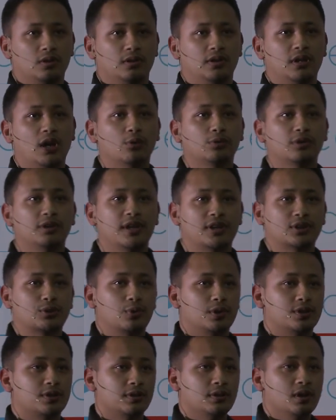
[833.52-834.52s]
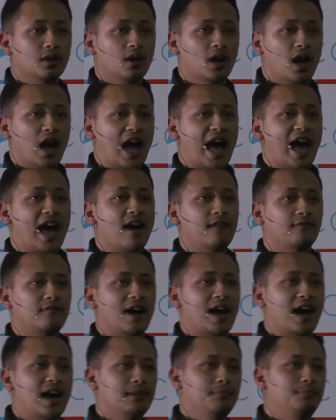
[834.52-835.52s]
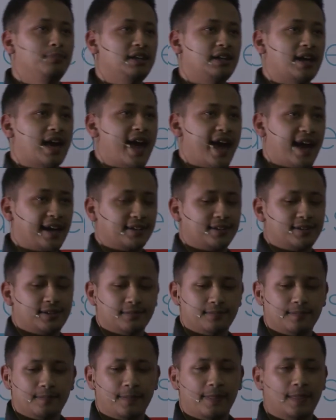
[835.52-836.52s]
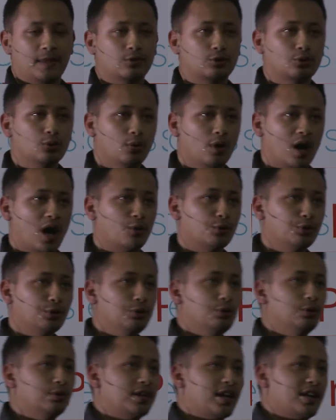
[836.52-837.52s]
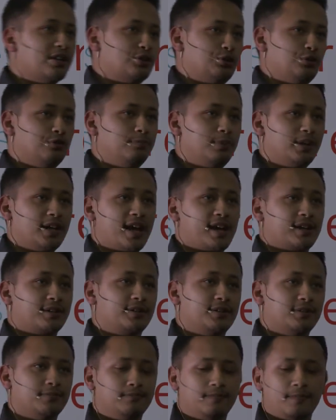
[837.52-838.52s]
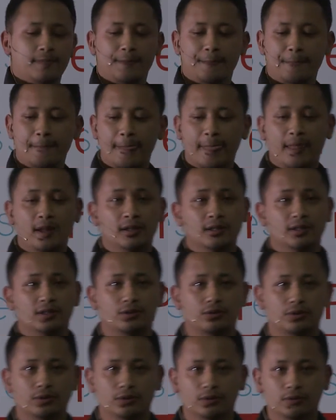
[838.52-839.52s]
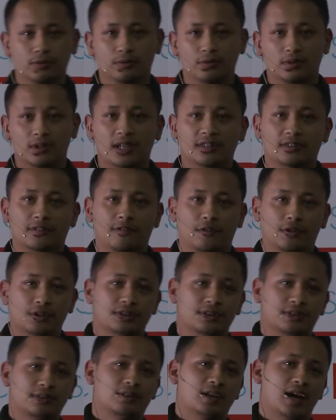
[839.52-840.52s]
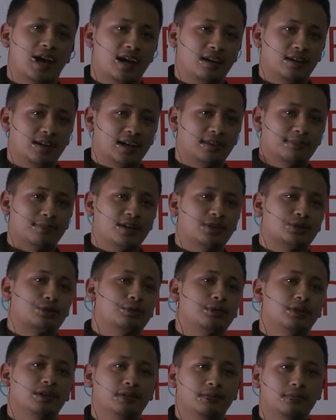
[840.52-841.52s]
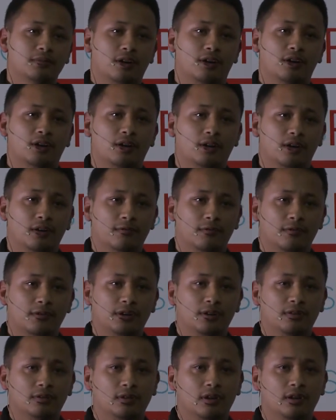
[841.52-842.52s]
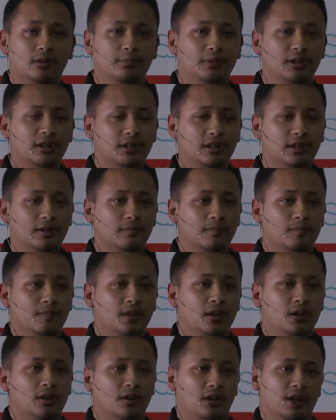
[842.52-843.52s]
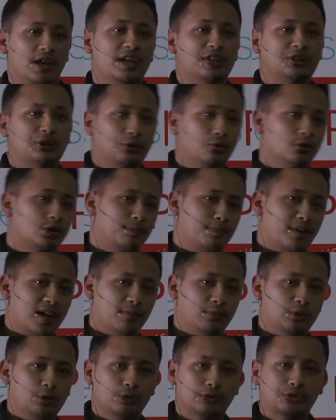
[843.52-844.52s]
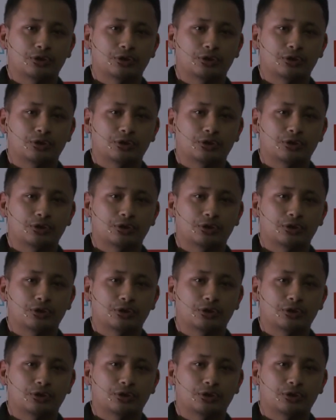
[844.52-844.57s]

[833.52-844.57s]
now the next question, have I been hacked? So how do you know that you've been hacked? So like like my story in the beginning, SEO spam. You